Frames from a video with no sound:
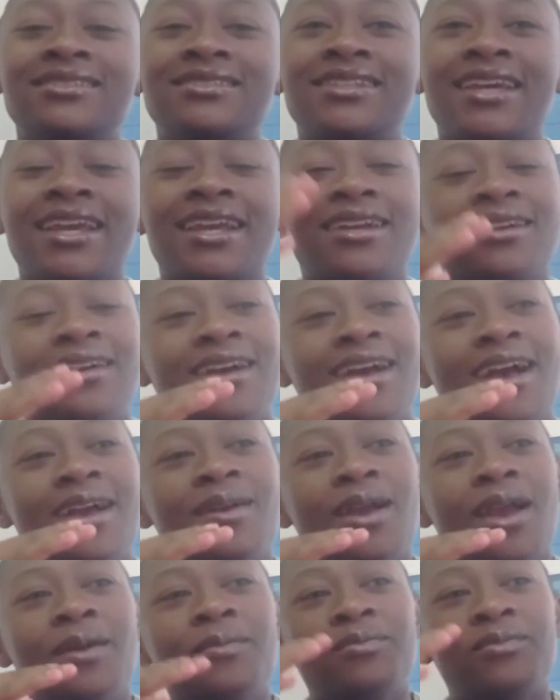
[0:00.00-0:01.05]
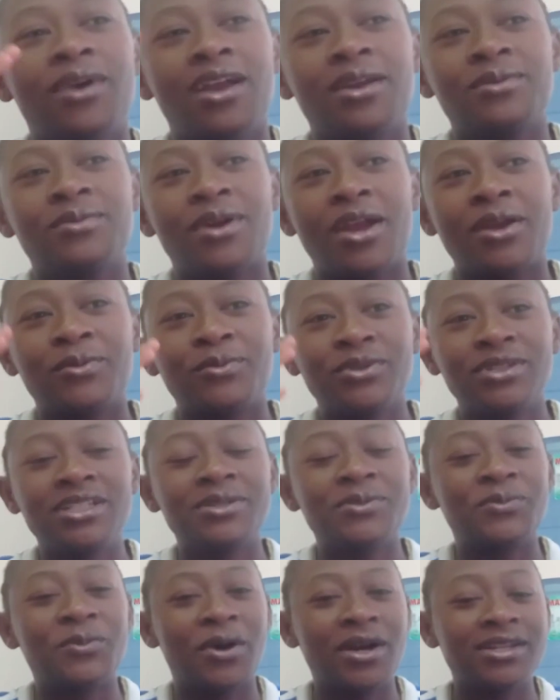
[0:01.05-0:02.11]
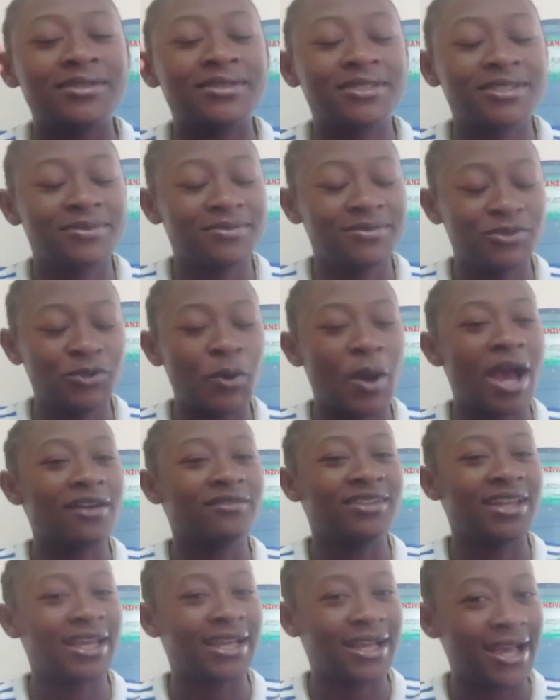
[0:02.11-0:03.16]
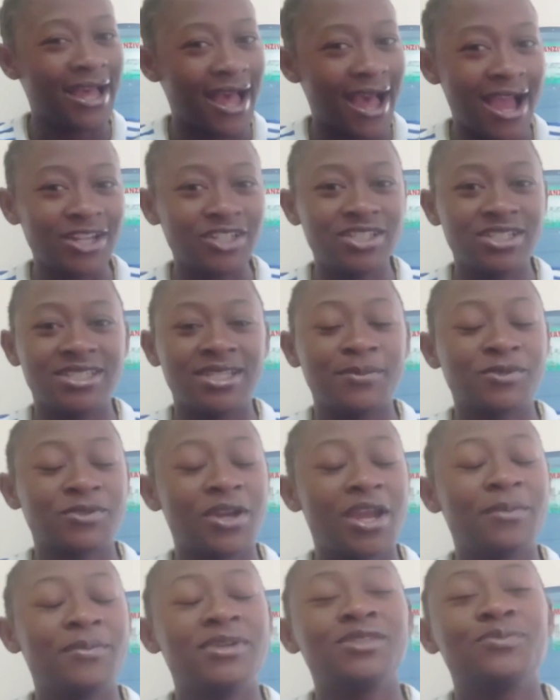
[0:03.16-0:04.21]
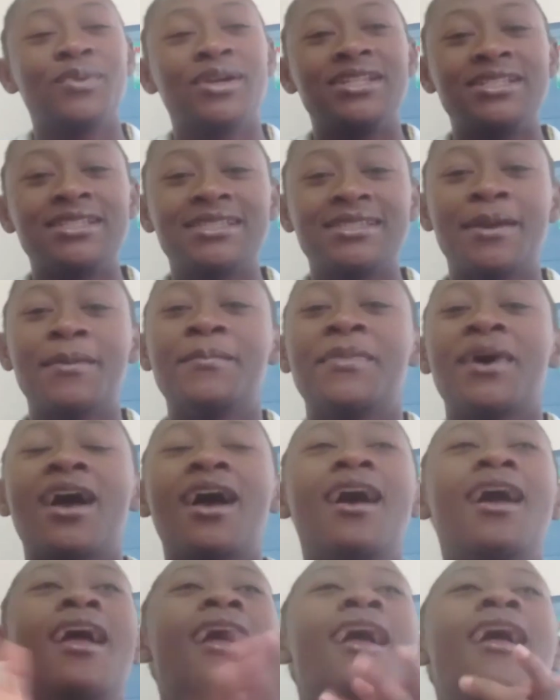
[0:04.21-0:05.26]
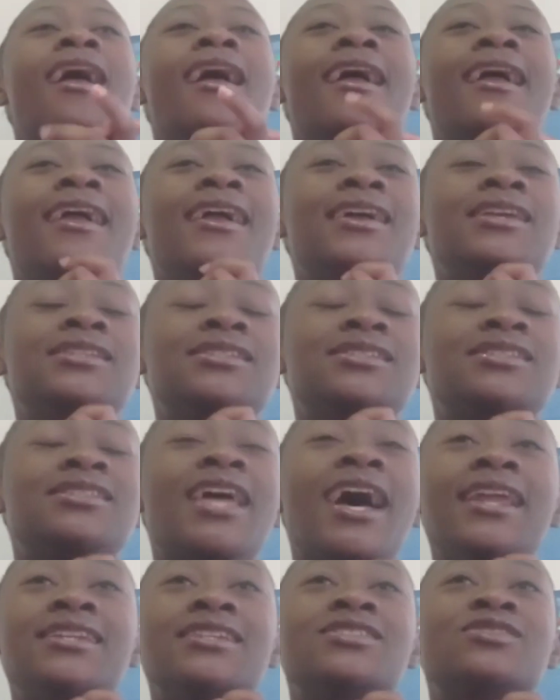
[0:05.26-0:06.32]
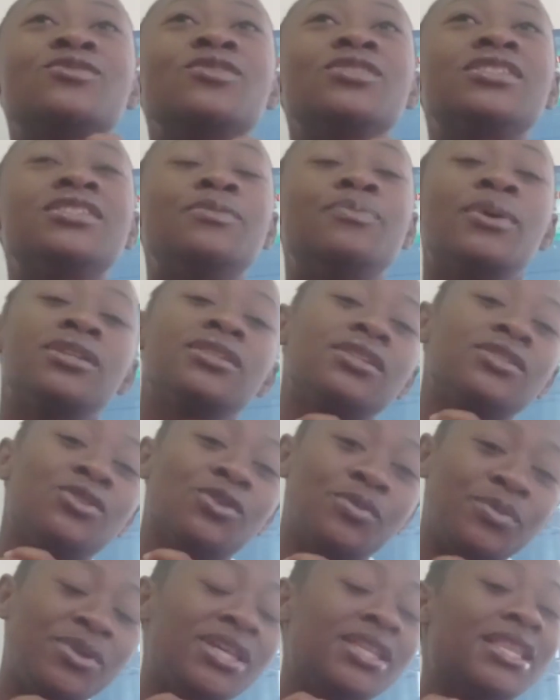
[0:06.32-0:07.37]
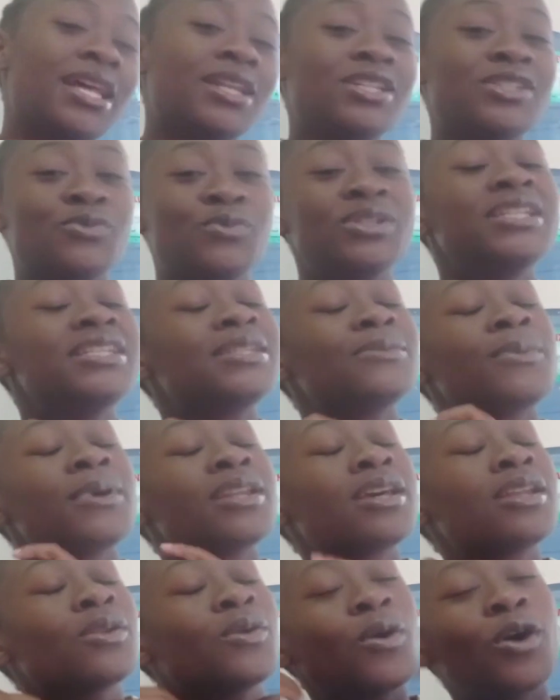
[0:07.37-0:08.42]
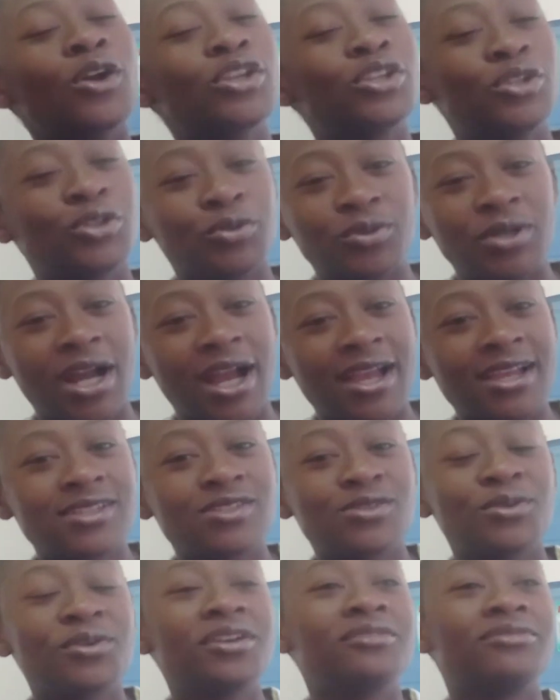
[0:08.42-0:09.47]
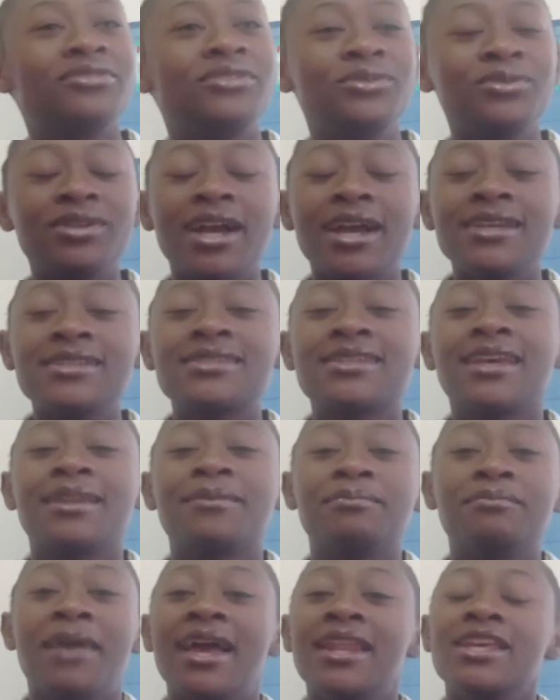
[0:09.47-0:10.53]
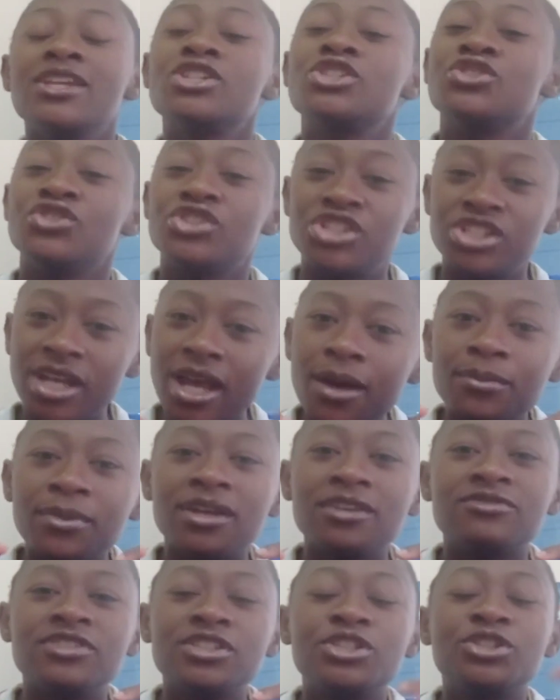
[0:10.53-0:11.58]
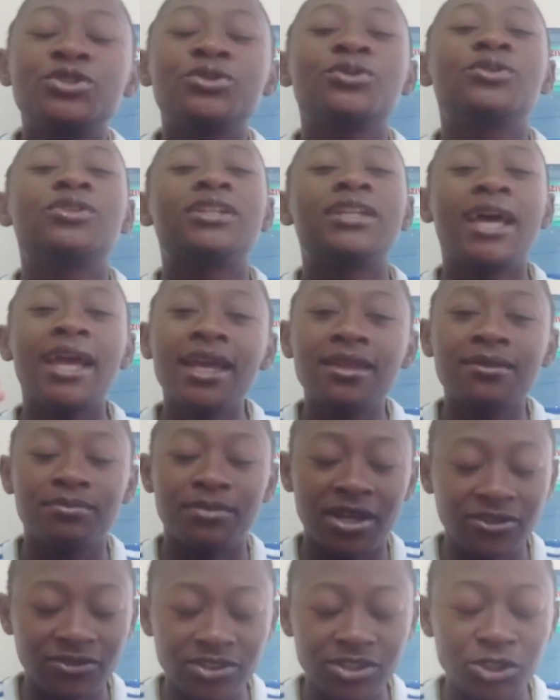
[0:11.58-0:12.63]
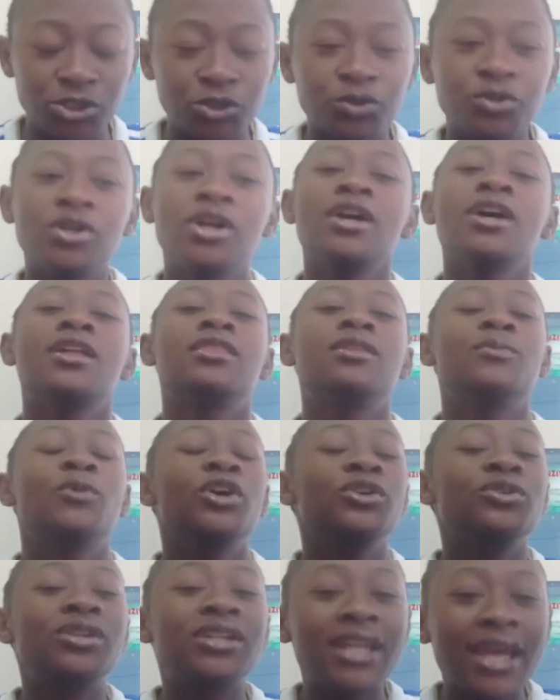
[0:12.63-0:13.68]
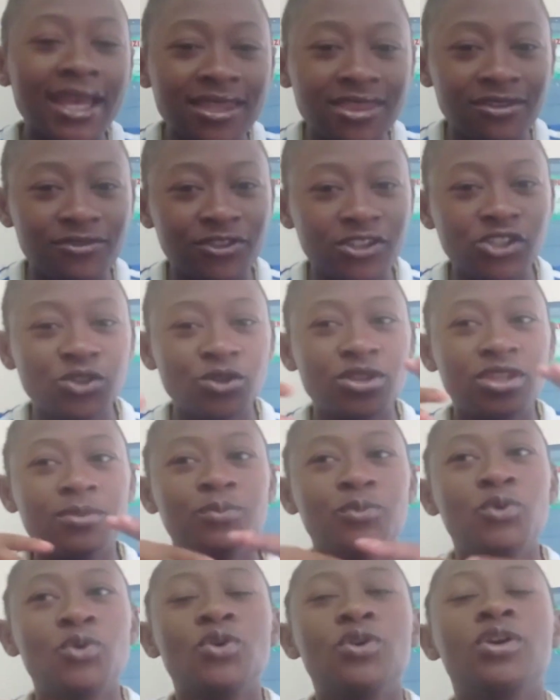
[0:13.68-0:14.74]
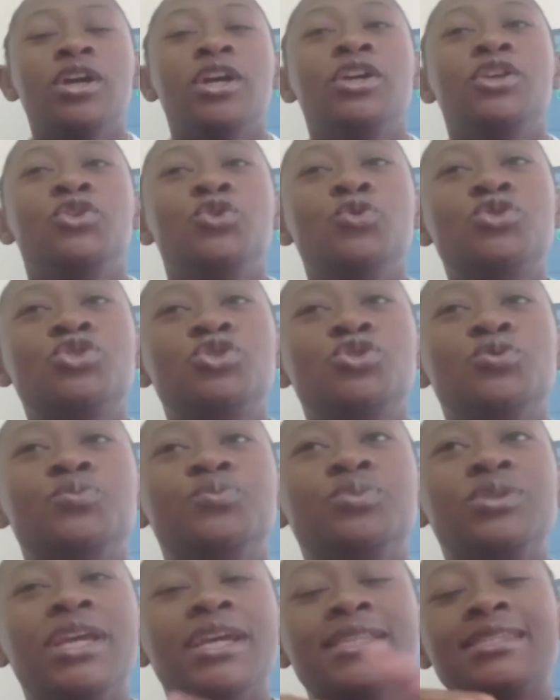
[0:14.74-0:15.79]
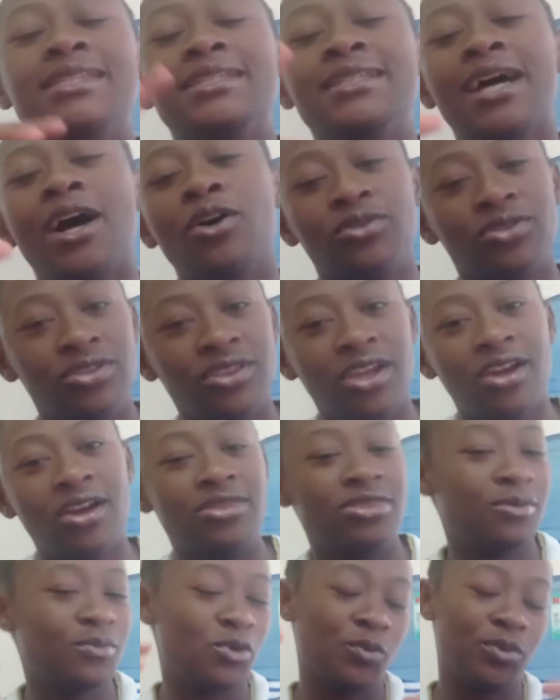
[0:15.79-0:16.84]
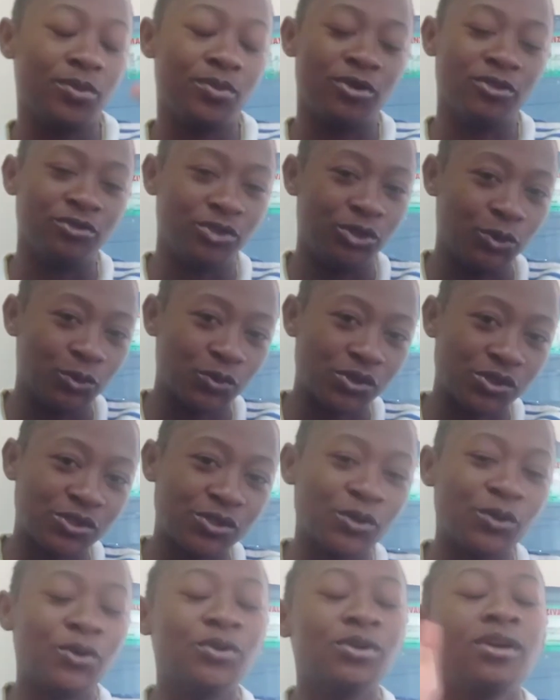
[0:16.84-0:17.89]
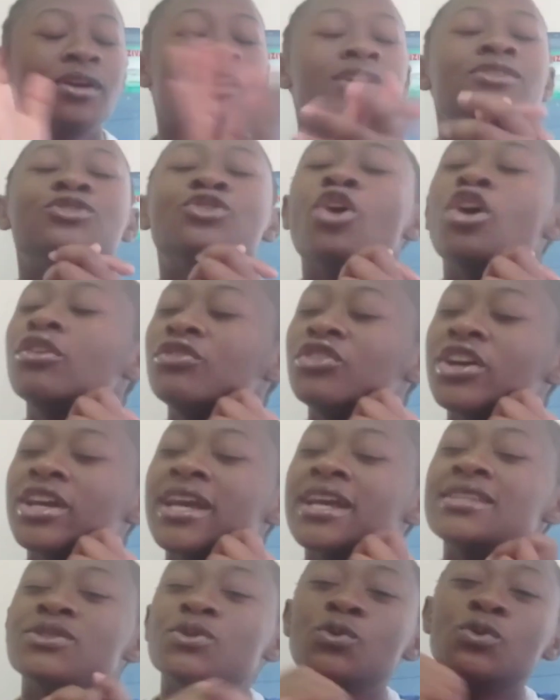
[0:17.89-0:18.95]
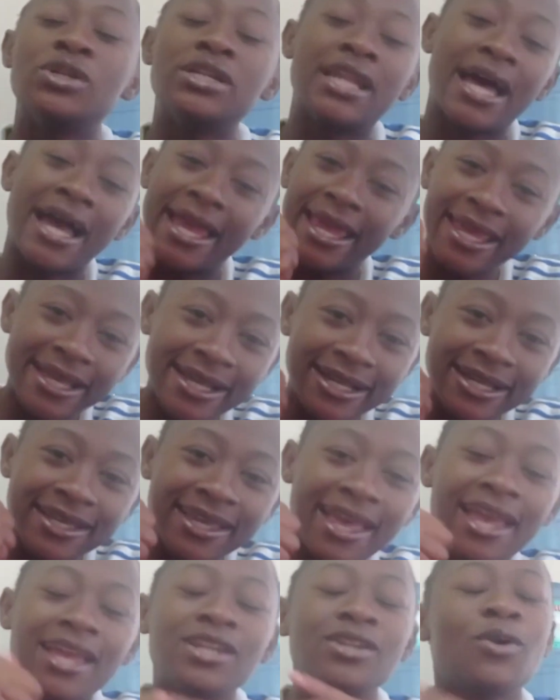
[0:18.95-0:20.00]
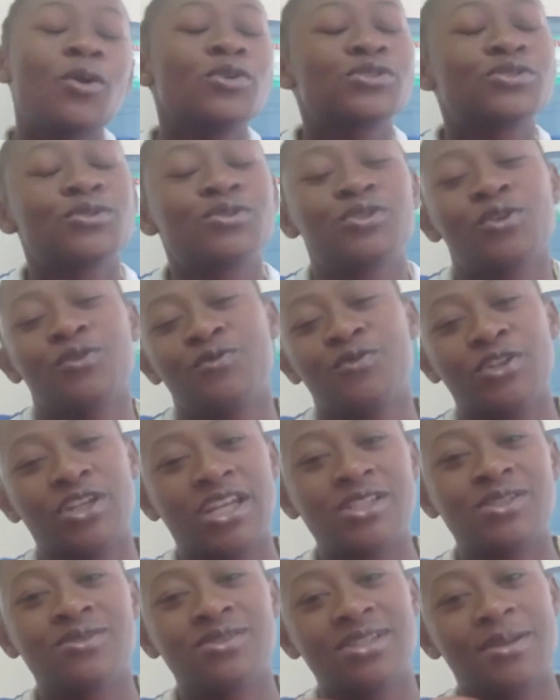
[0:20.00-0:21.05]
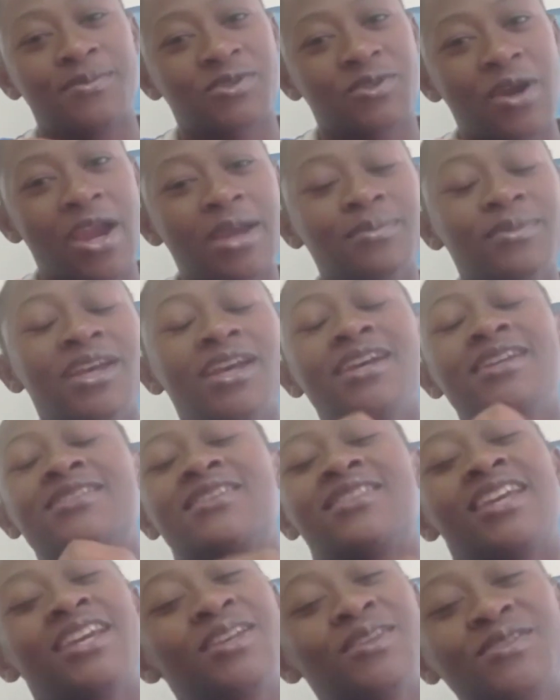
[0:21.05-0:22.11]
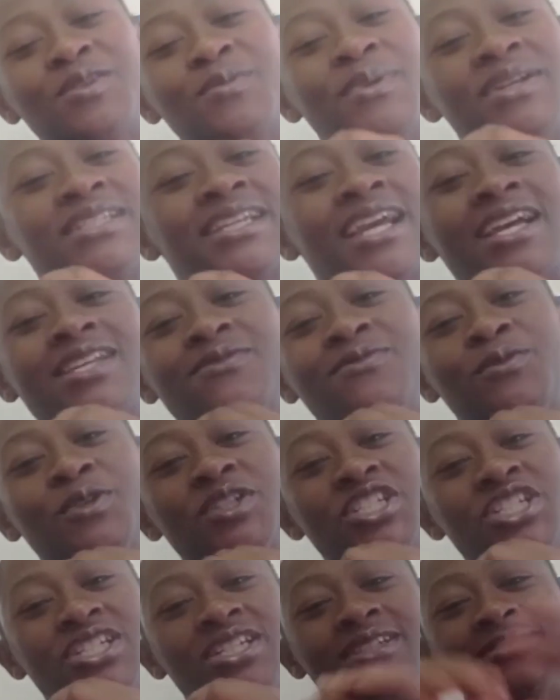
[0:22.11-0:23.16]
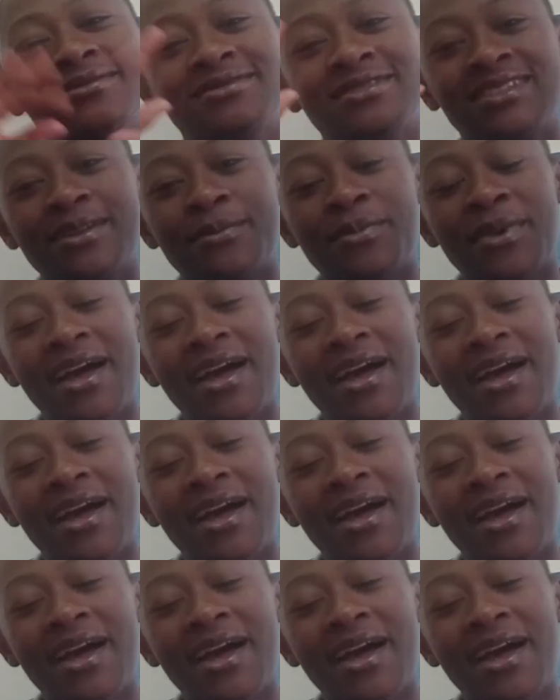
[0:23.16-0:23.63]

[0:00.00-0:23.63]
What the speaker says: like, I really want to have like 100 subscribers by December, and that is not dependent on me, that is really dependent on you guys. So if you guys can manage to share my video, like my video, the more you like the video, the more YouTube gets it out there and the more people view. So don't forget to like, and also don't forget to subscribe. So thank you so much guys for watching.